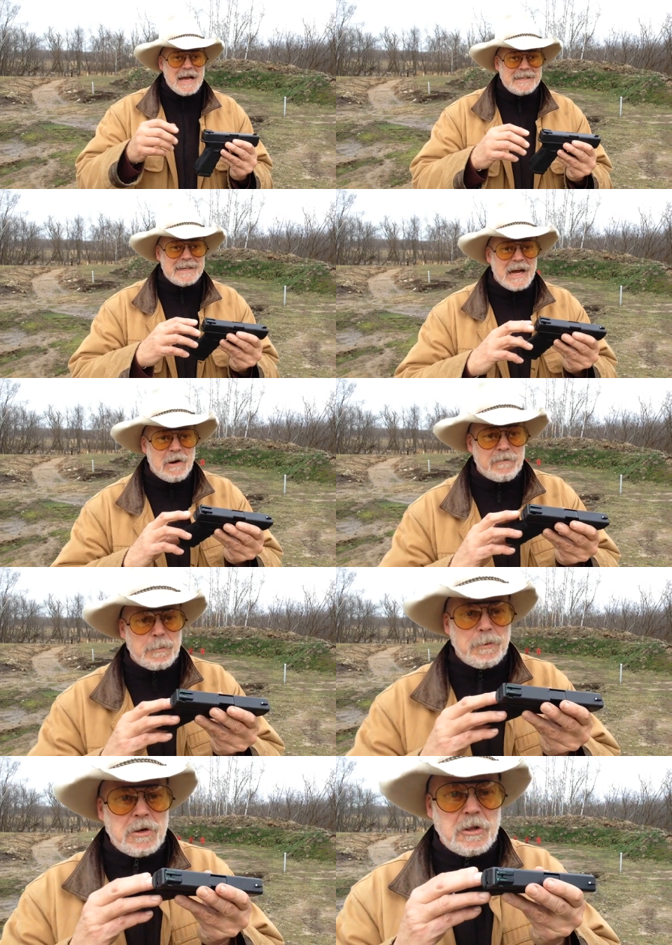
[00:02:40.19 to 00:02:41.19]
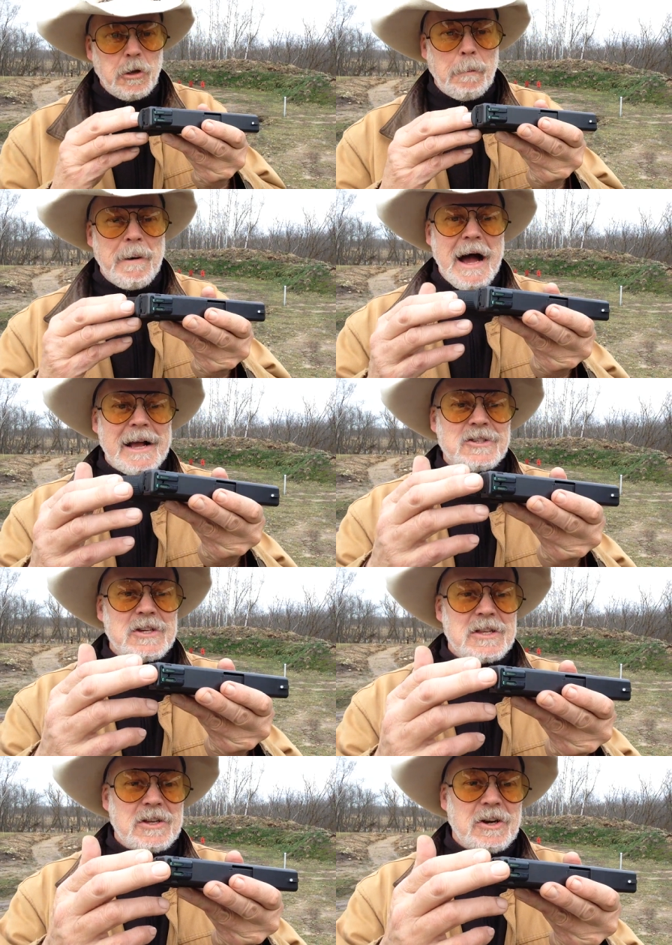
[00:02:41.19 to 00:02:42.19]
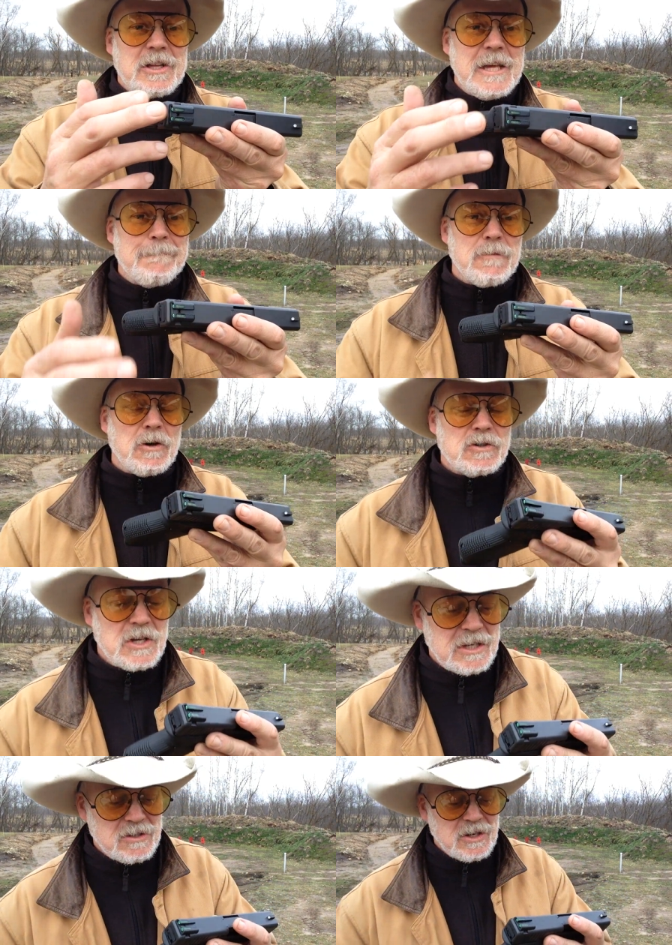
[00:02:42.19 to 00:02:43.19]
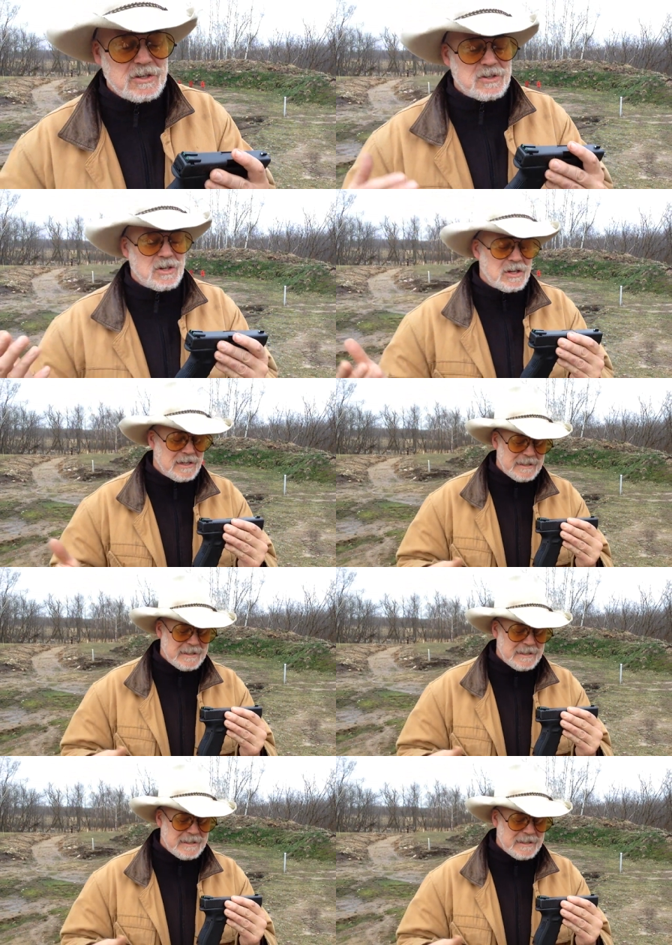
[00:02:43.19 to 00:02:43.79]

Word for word: I did, however, put a little epoxy in there to keep those in just